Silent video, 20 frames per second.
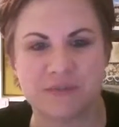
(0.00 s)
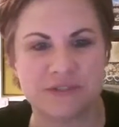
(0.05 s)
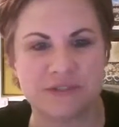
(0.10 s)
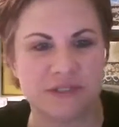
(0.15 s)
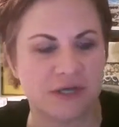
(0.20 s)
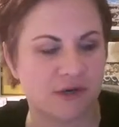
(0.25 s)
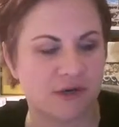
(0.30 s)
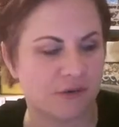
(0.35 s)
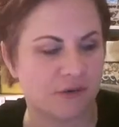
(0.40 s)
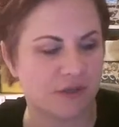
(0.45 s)

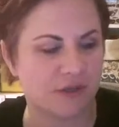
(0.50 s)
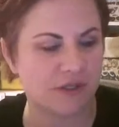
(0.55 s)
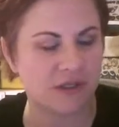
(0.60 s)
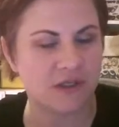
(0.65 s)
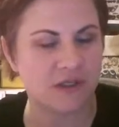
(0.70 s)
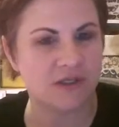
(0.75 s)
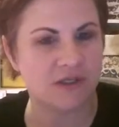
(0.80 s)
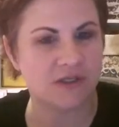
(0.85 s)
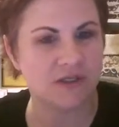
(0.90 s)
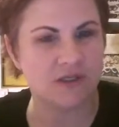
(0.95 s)
So
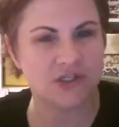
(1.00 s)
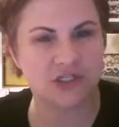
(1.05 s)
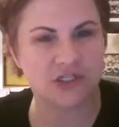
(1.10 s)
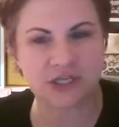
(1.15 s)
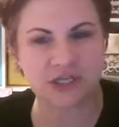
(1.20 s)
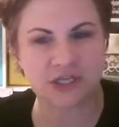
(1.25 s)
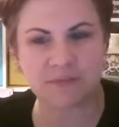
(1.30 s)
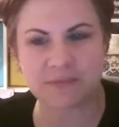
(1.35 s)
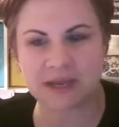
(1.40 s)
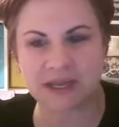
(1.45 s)

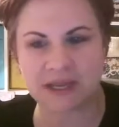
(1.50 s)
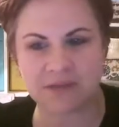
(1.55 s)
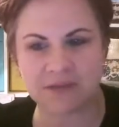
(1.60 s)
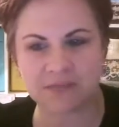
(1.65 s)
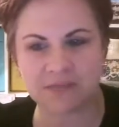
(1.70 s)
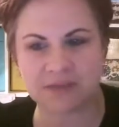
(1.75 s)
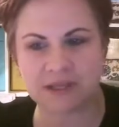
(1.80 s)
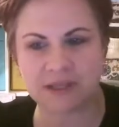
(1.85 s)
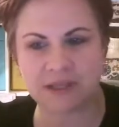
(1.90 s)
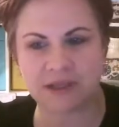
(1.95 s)
she might
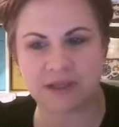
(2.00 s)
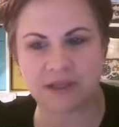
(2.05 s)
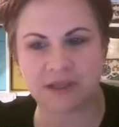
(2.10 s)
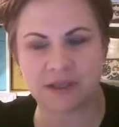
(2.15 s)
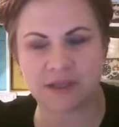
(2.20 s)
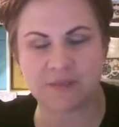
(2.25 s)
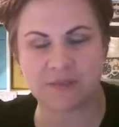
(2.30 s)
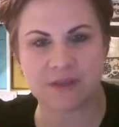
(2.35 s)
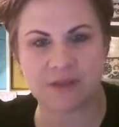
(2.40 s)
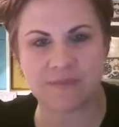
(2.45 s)
be,
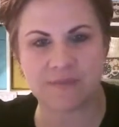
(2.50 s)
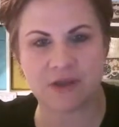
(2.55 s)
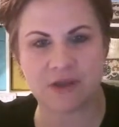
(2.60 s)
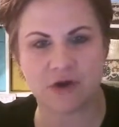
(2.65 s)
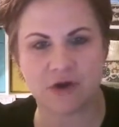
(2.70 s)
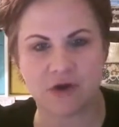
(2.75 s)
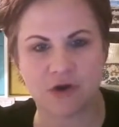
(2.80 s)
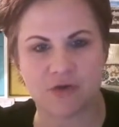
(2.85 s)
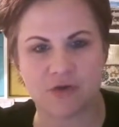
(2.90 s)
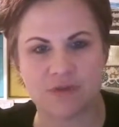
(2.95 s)
it might be
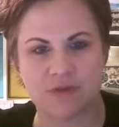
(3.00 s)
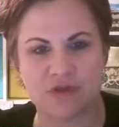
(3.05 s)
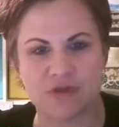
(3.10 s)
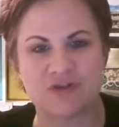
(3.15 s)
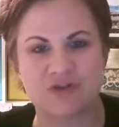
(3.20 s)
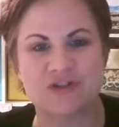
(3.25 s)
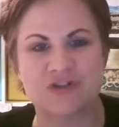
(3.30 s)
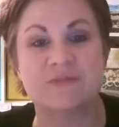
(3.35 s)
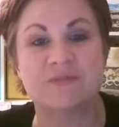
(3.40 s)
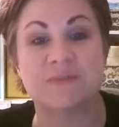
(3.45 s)
her
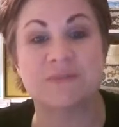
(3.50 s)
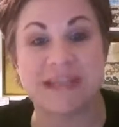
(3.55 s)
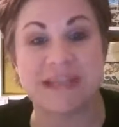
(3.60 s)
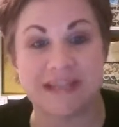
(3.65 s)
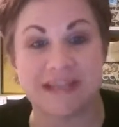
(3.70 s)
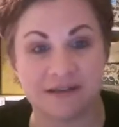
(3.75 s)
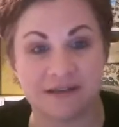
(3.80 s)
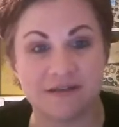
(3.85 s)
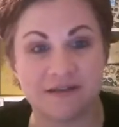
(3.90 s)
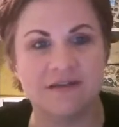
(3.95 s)
computer speed.